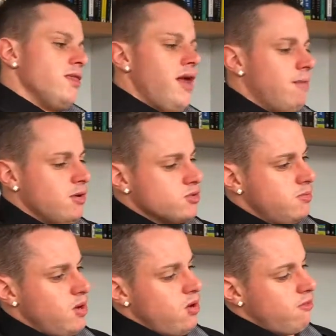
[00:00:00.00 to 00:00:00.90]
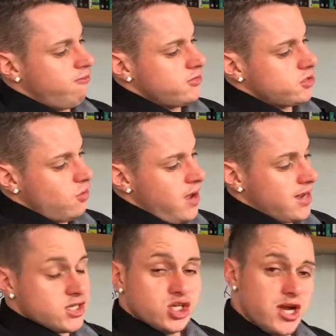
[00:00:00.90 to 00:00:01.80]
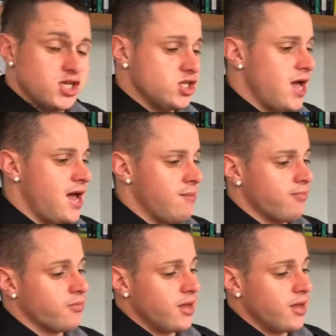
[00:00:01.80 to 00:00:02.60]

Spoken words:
That bit was a bit off, so I had to change that.